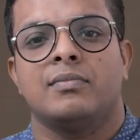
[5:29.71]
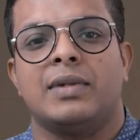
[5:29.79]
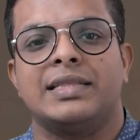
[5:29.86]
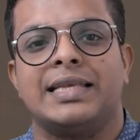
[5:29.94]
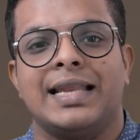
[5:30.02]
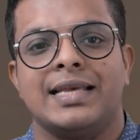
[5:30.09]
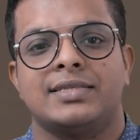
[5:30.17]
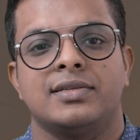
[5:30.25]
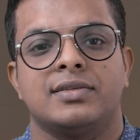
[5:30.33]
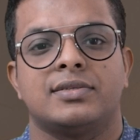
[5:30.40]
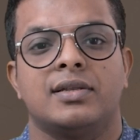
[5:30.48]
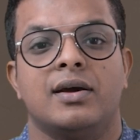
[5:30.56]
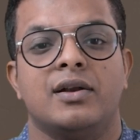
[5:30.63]
but the
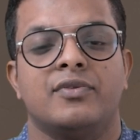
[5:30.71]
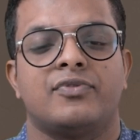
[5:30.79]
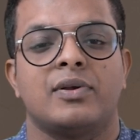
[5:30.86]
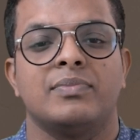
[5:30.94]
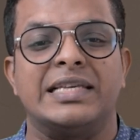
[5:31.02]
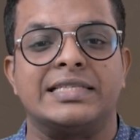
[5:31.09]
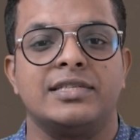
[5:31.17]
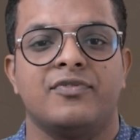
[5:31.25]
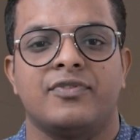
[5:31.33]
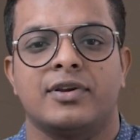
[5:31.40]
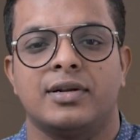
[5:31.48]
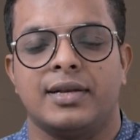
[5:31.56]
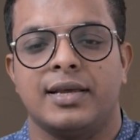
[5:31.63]
lessons learned from these
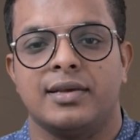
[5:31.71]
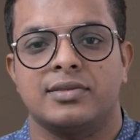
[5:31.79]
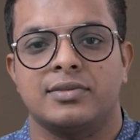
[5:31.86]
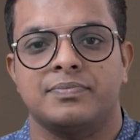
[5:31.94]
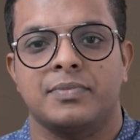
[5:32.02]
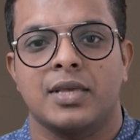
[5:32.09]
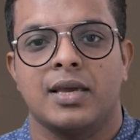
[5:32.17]
difficult days.